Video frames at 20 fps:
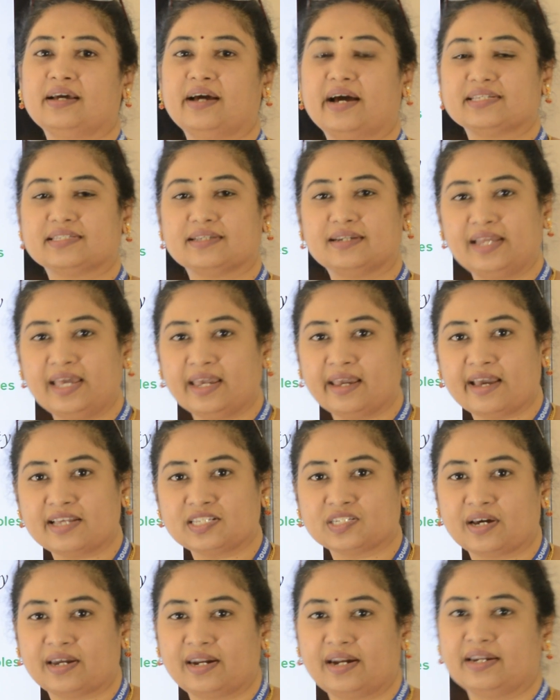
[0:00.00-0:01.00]
As the
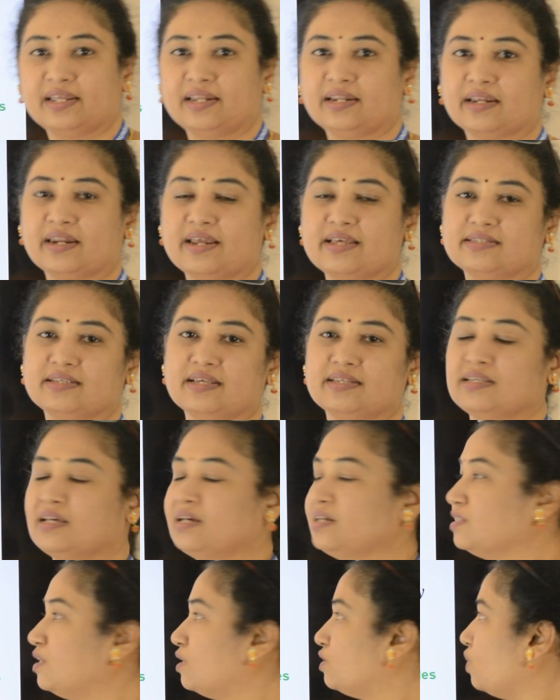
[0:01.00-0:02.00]
leakage current increases,
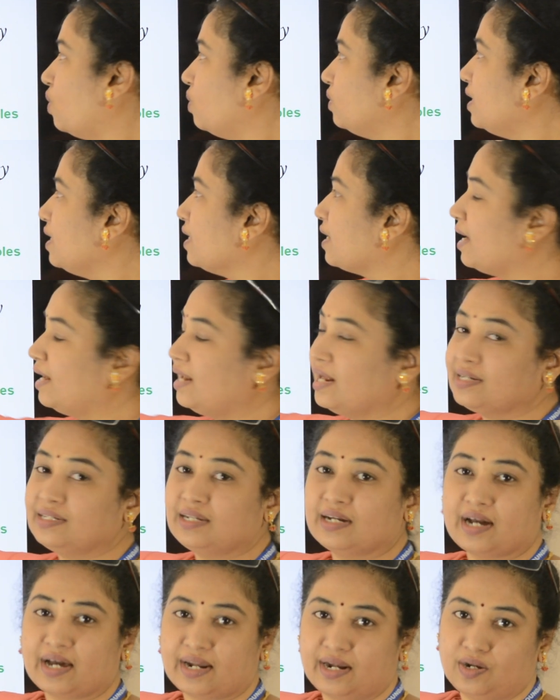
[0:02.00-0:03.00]
the total
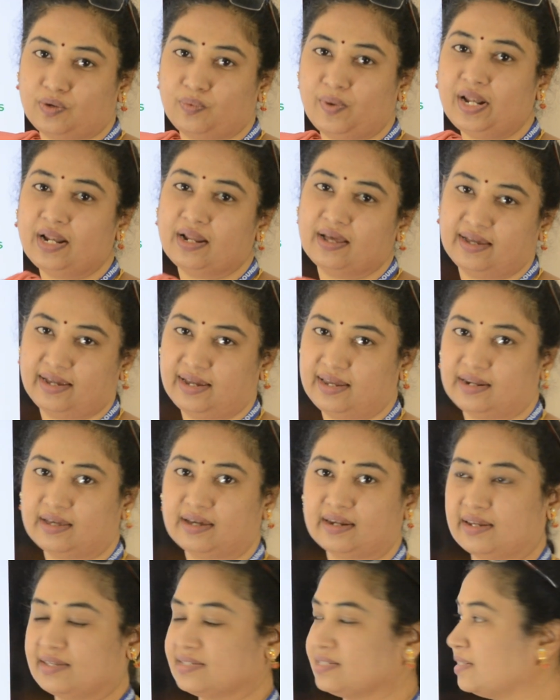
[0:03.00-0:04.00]
collector current will
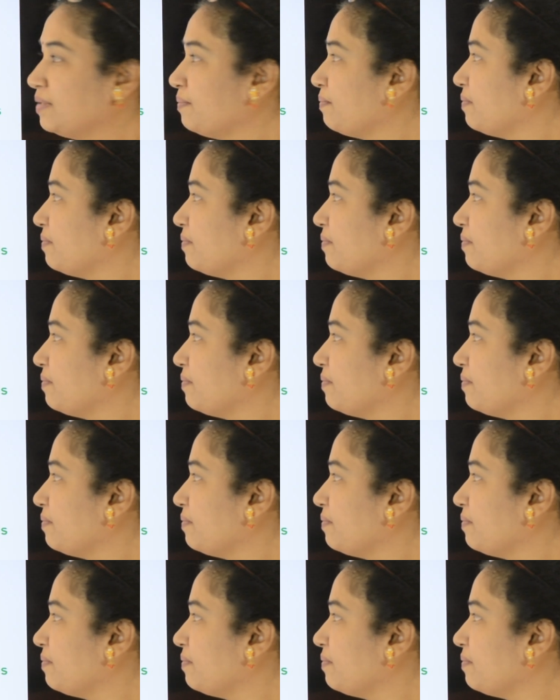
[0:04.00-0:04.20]
increase.